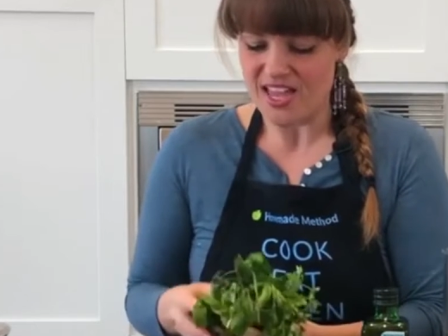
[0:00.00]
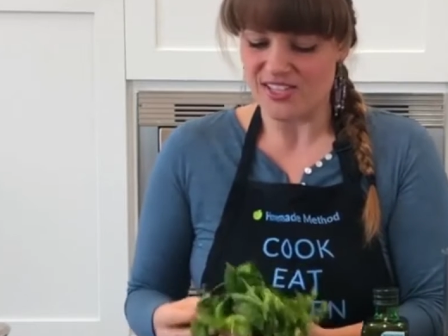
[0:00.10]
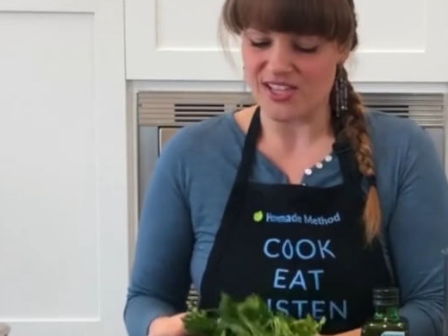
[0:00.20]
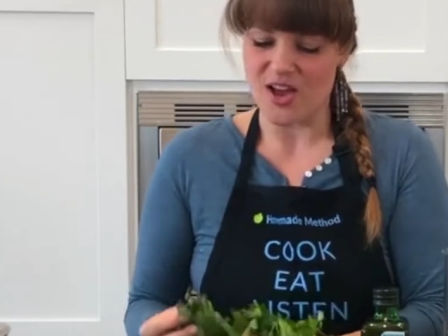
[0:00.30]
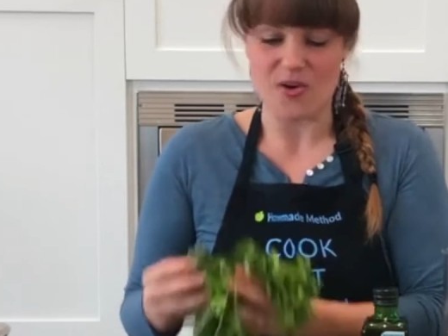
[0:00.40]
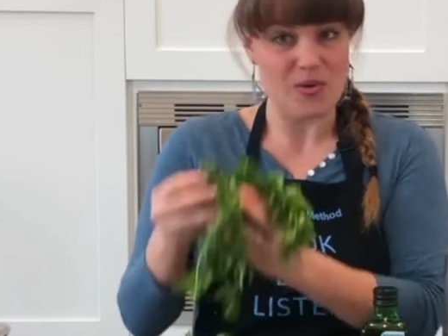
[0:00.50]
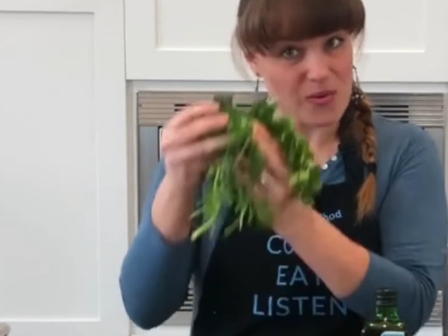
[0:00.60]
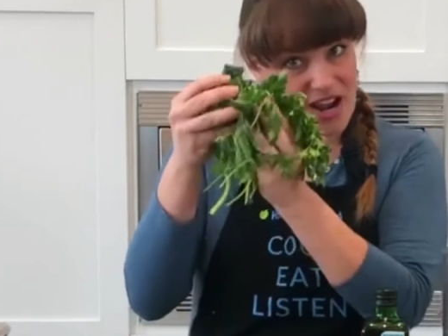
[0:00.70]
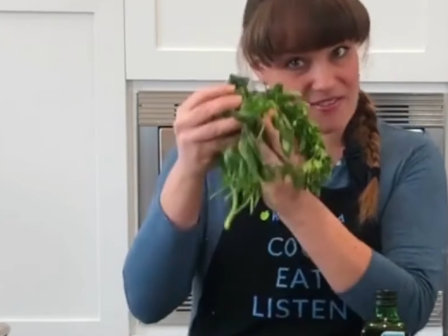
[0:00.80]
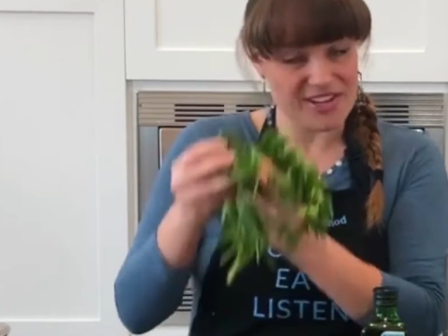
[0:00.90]
So
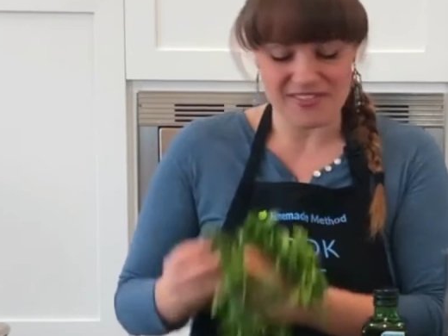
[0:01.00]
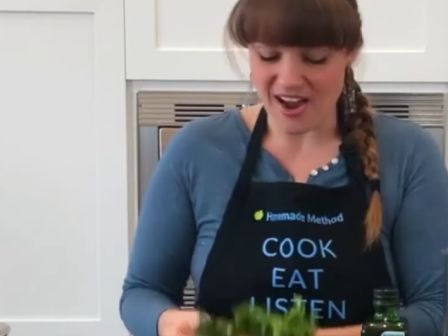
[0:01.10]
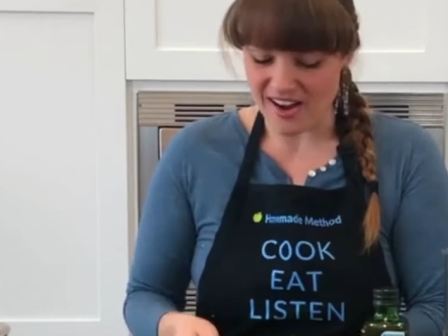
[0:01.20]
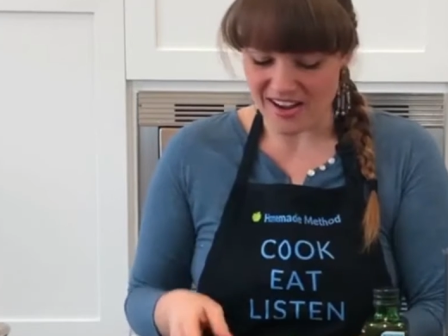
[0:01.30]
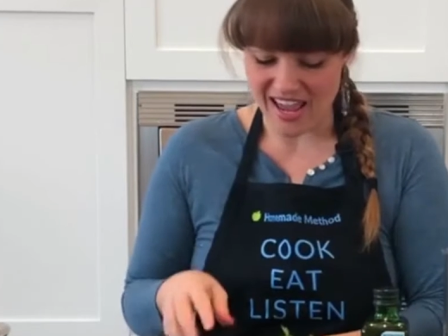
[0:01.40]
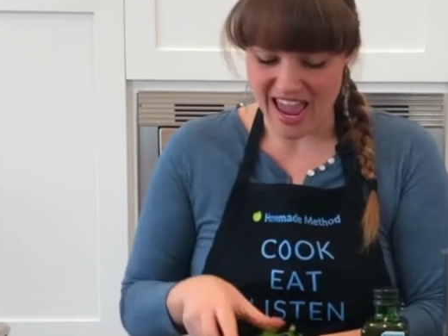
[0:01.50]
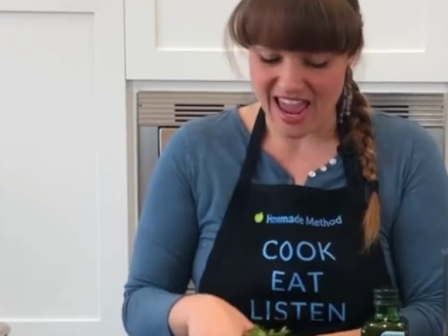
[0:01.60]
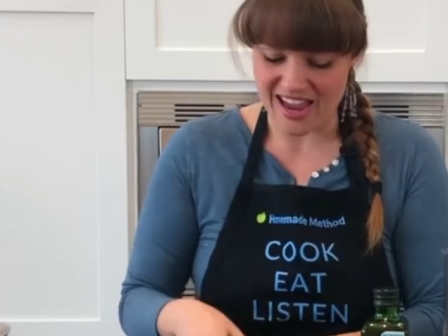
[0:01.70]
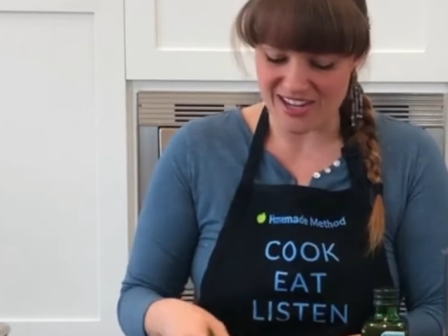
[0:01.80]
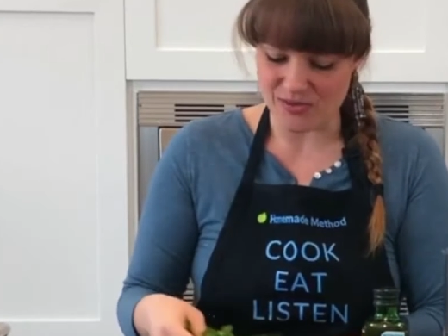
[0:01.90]
whatever you've got on
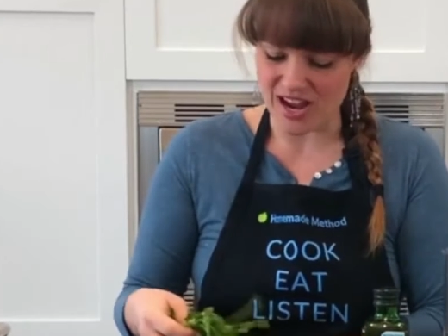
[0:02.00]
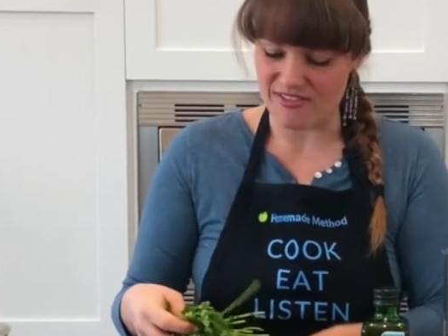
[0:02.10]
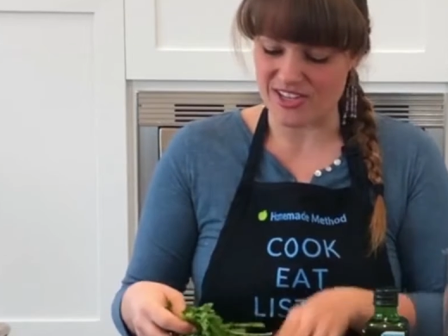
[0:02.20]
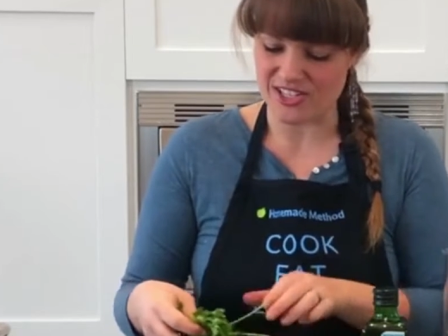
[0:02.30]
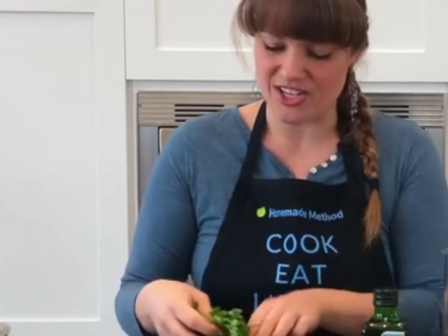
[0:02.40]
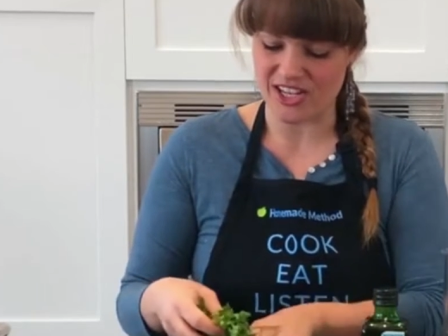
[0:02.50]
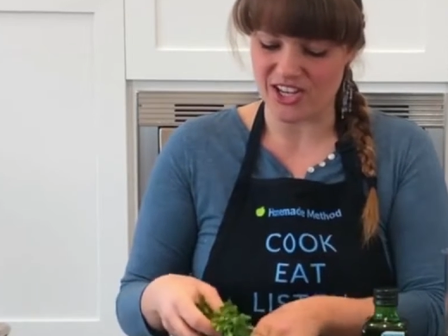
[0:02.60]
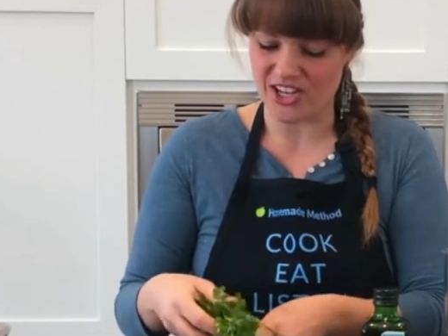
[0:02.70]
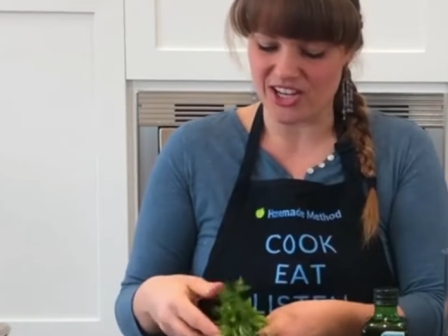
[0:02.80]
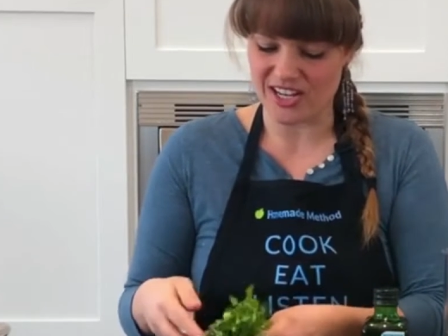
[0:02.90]
hand or whatever is
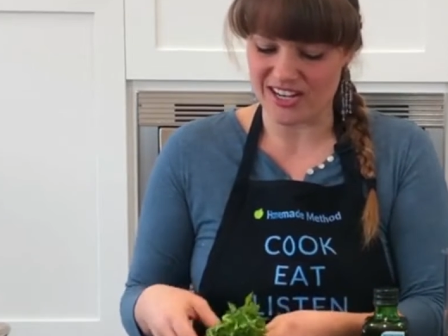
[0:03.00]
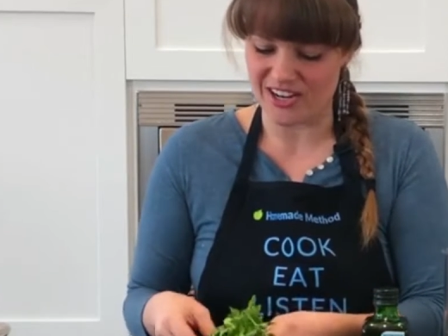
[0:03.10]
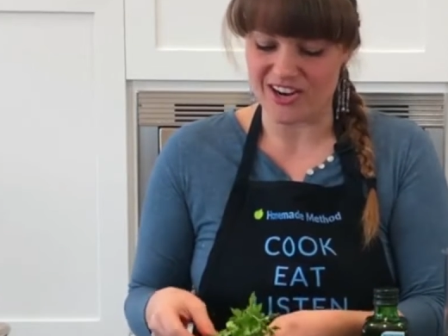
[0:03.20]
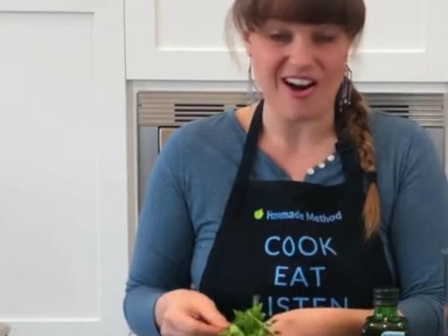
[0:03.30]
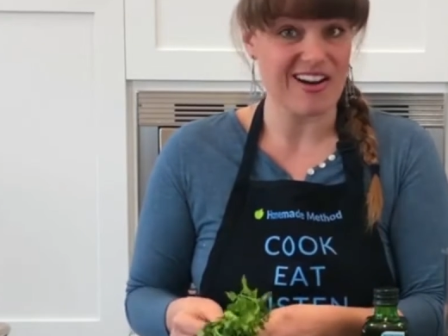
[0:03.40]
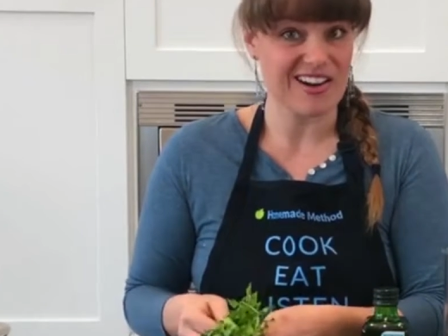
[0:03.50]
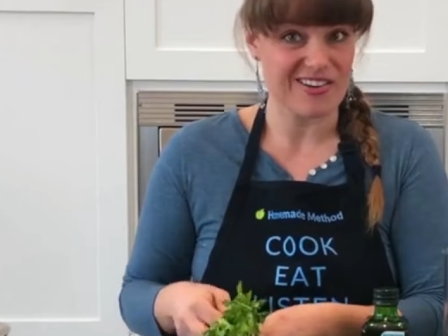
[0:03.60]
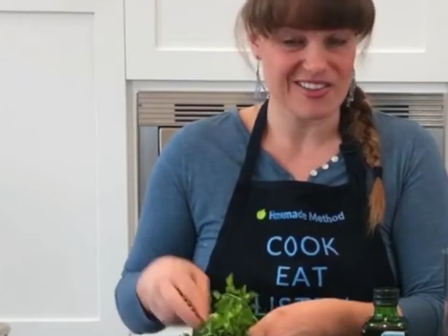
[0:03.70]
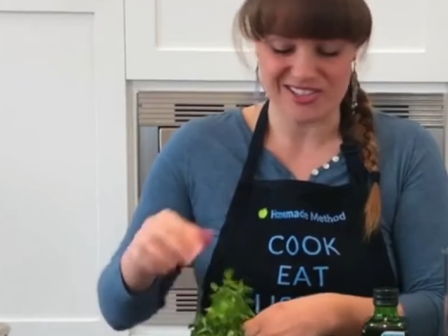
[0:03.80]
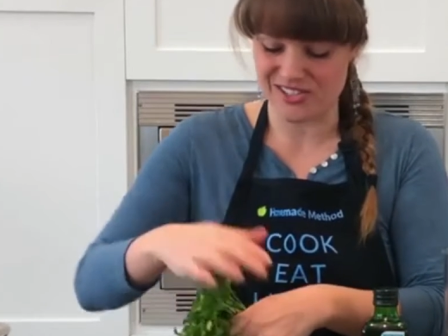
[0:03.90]
looking good in your garden
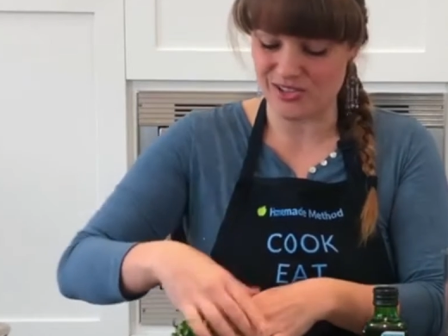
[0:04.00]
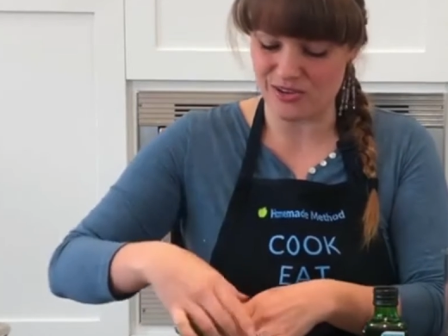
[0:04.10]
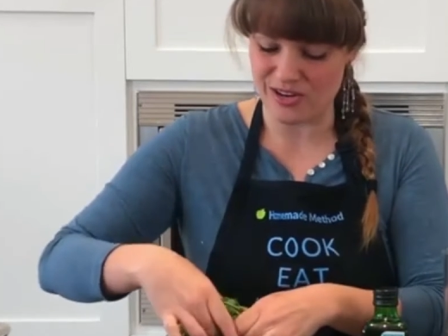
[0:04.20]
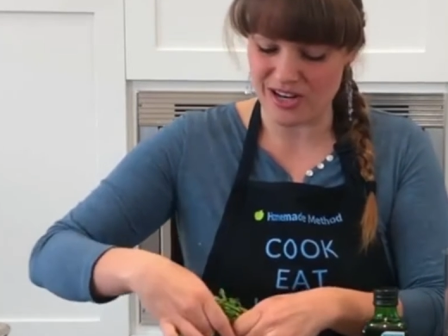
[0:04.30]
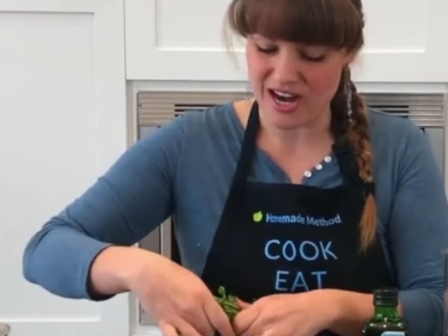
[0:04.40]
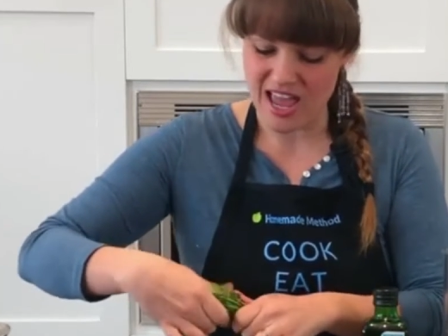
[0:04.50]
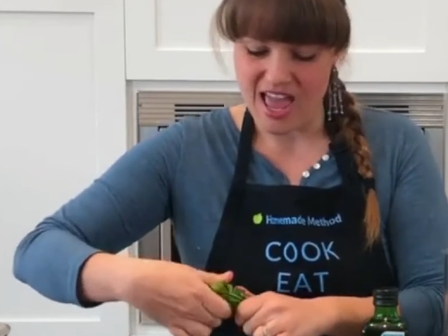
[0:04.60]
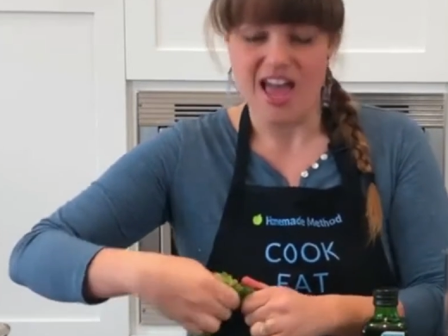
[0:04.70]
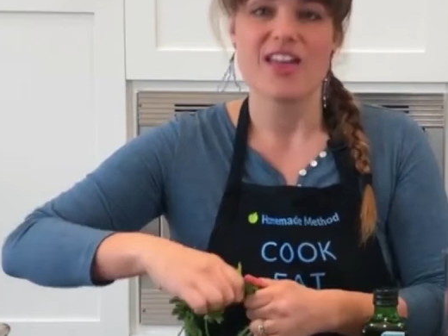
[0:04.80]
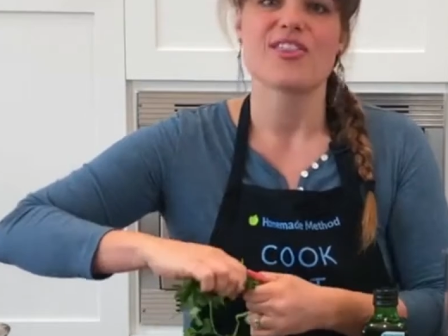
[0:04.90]
or the store,
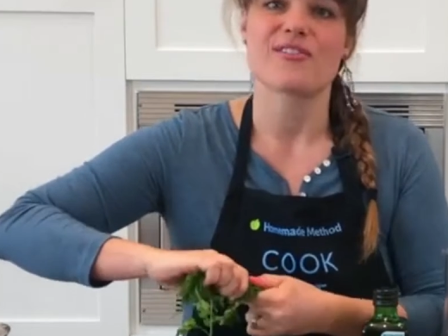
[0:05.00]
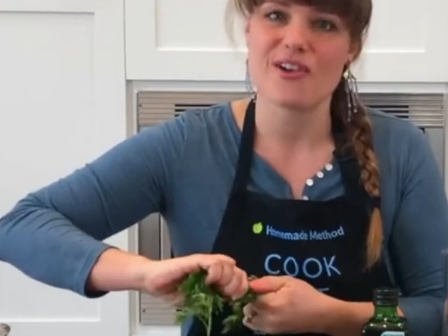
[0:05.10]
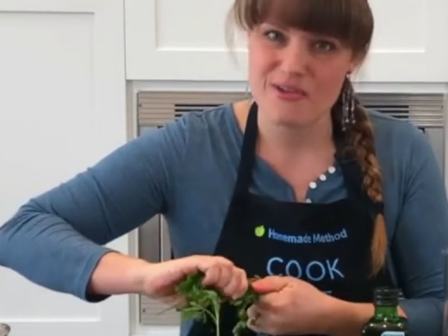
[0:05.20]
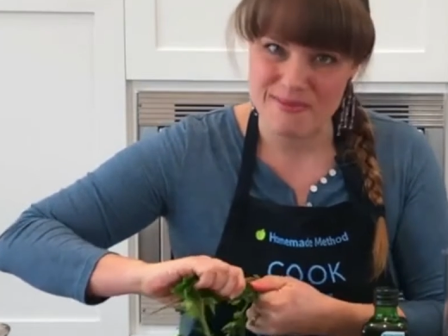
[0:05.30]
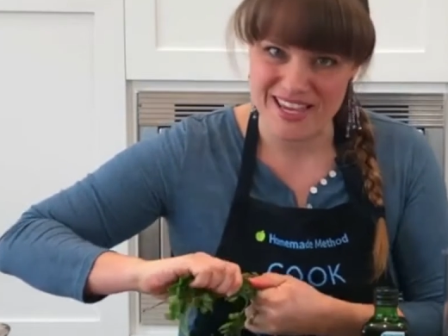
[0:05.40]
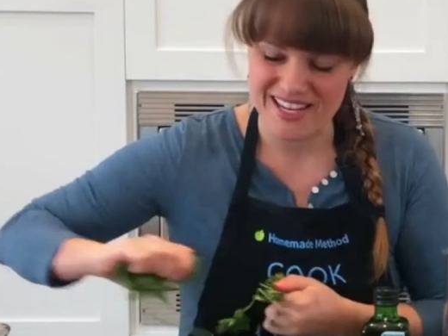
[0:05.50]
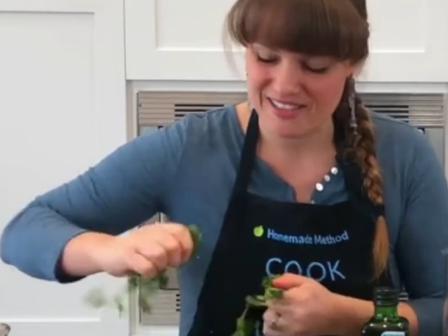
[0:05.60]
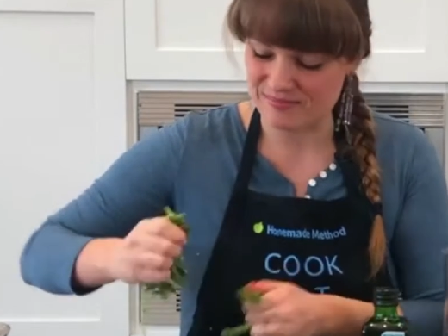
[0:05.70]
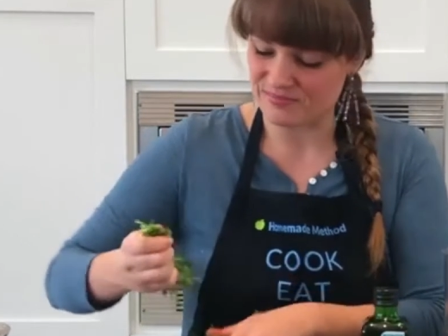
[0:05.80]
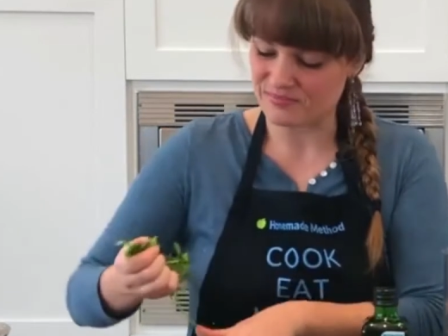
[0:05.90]
throw them in.